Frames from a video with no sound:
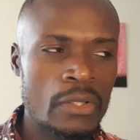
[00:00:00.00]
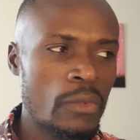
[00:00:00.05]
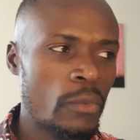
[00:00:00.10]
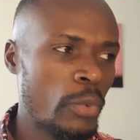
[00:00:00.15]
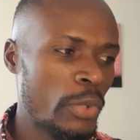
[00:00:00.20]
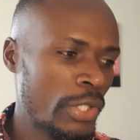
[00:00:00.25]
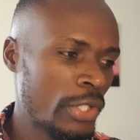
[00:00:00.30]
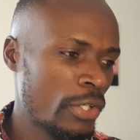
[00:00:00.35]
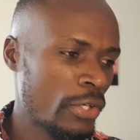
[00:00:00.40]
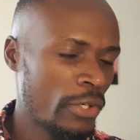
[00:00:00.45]

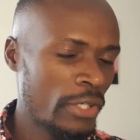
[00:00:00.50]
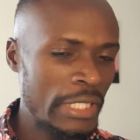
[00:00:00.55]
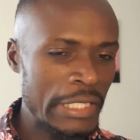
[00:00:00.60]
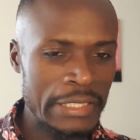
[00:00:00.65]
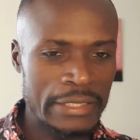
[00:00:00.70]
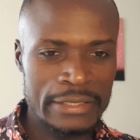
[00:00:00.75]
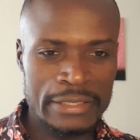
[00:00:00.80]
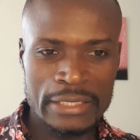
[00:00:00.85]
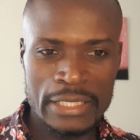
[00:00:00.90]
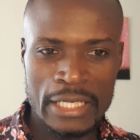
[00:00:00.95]
we call
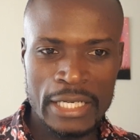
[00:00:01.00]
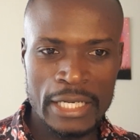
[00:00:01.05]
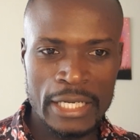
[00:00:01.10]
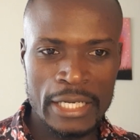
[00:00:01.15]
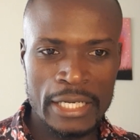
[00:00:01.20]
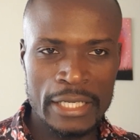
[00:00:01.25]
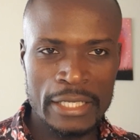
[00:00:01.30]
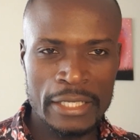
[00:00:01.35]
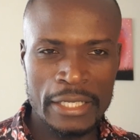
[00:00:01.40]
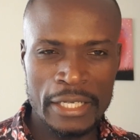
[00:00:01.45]
it
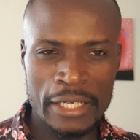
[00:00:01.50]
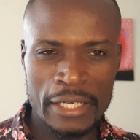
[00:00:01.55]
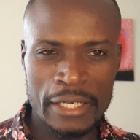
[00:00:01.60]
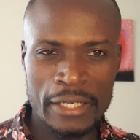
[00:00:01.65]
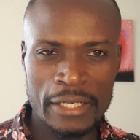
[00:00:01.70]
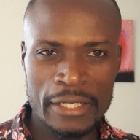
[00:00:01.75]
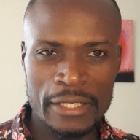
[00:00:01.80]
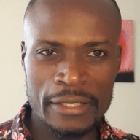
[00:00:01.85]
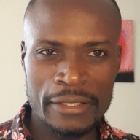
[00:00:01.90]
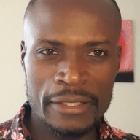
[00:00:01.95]

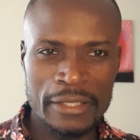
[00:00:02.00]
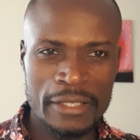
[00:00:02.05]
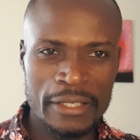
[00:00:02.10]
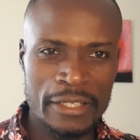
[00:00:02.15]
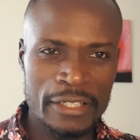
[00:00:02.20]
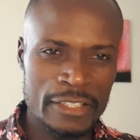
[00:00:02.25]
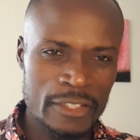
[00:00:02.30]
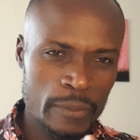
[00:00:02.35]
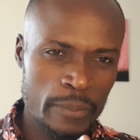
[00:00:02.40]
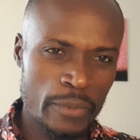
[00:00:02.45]

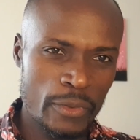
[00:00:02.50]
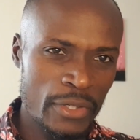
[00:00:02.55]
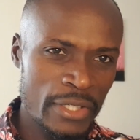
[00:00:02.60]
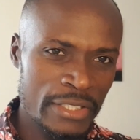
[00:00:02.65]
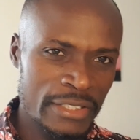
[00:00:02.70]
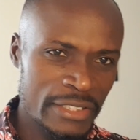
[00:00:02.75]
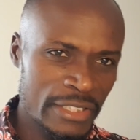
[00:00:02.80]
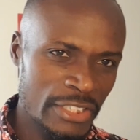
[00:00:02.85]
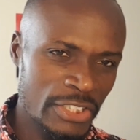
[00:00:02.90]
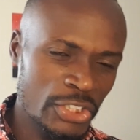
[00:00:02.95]

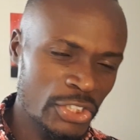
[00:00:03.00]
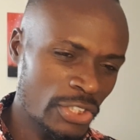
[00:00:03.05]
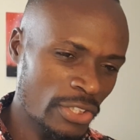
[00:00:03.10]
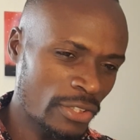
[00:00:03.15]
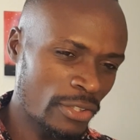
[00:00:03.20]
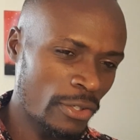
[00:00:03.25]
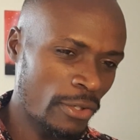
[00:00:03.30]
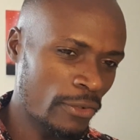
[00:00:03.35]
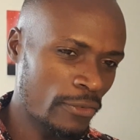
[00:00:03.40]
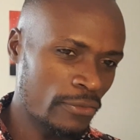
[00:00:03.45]

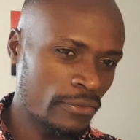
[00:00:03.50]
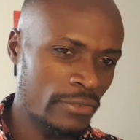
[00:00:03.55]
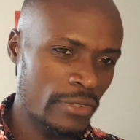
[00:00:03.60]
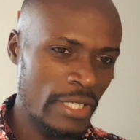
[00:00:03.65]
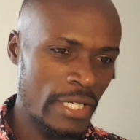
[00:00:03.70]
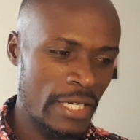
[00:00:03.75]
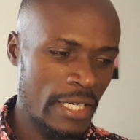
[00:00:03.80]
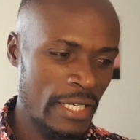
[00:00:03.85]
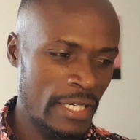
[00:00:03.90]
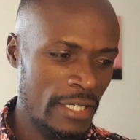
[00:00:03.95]
exploitation of
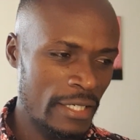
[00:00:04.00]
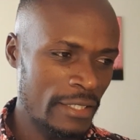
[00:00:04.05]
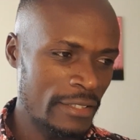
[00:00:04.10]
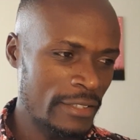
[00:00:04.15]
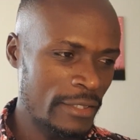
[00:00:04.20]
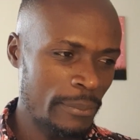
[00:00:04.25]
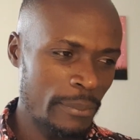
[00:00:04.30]
the